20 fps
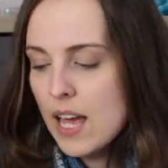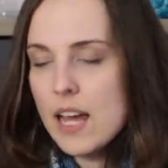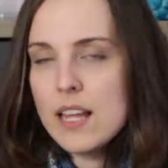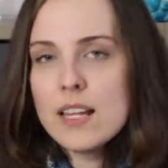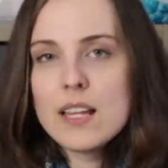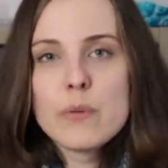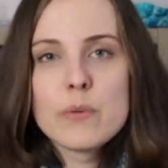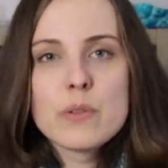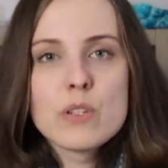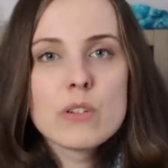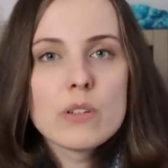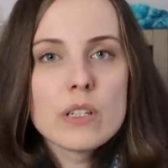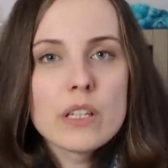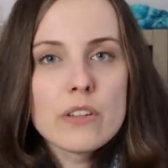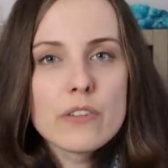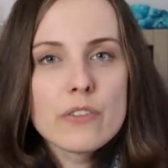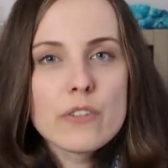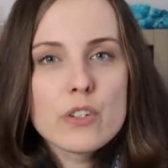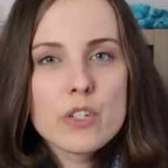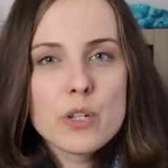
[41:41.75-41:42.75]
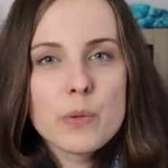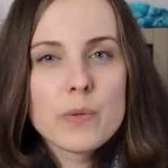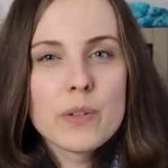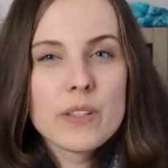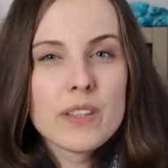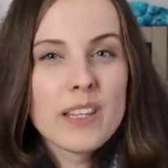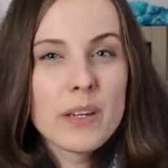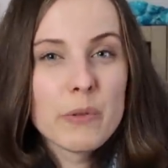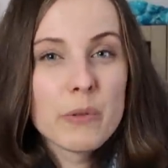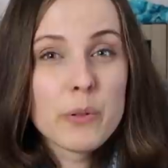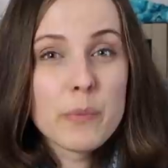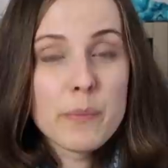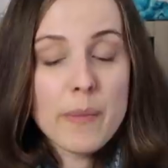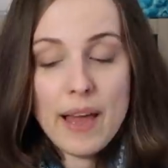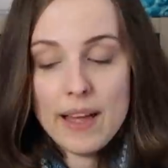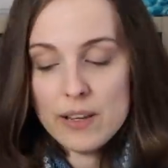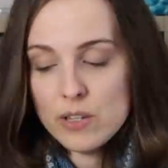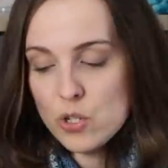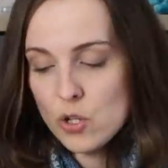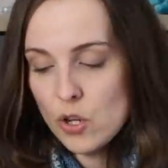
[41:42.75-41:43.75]
And I was looking for something that will
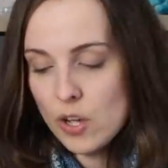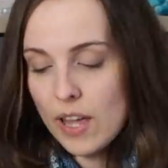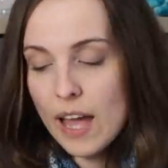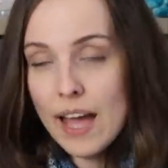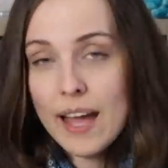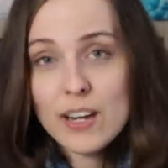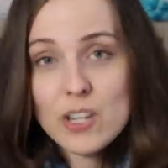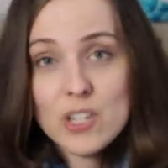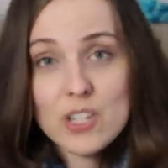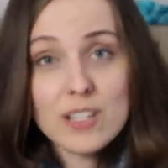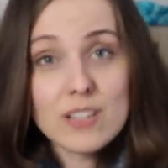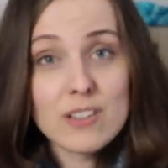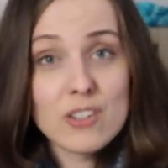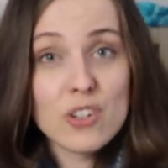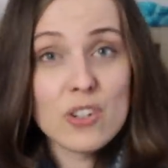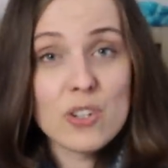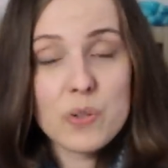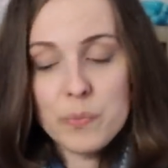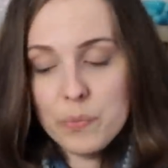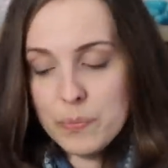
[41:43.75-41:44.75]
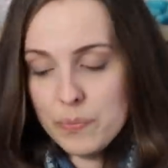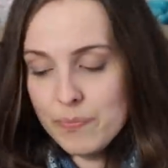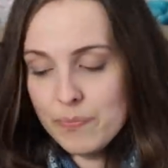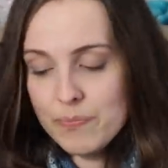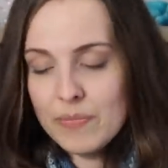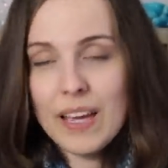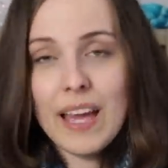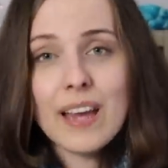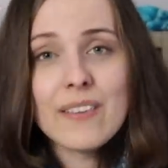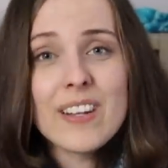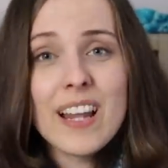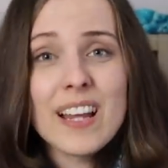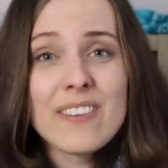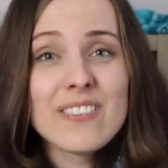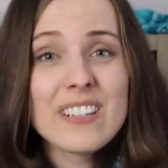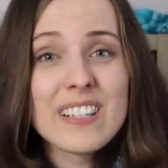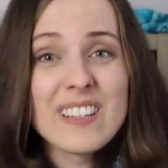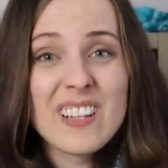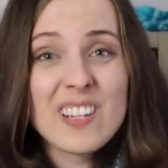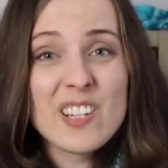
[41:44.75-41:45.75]
match. I actually just I haven't
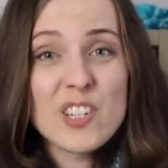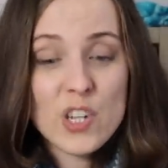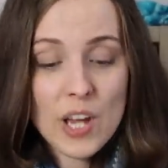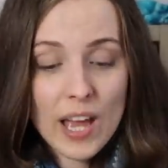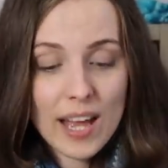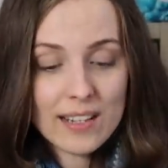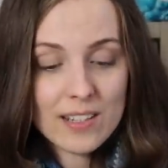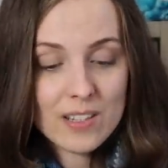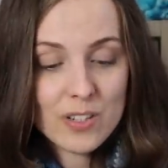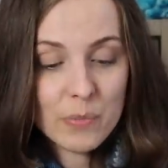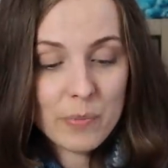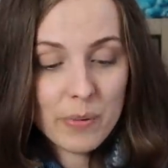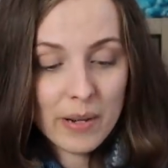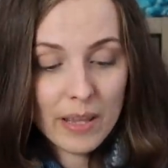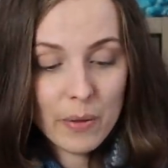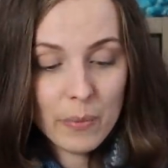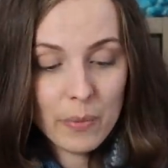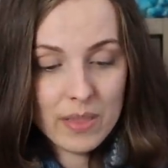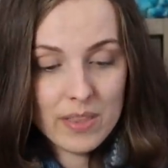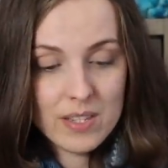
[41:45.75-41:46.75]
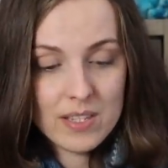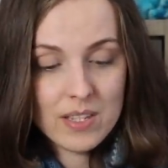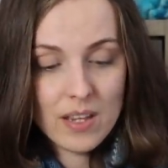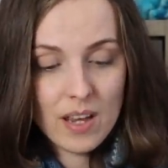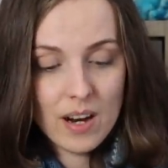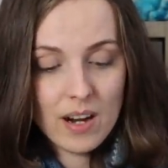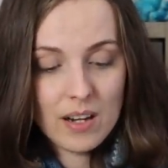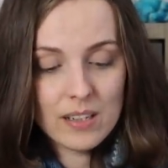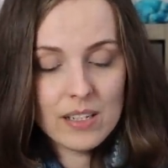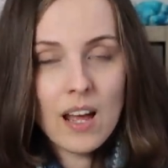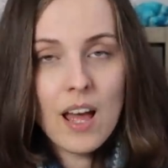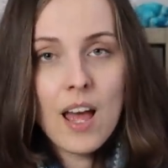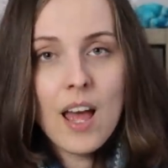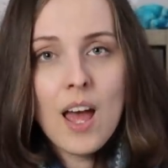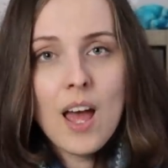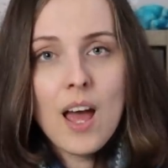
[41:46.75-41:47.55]
had even a chance to play with this yarn.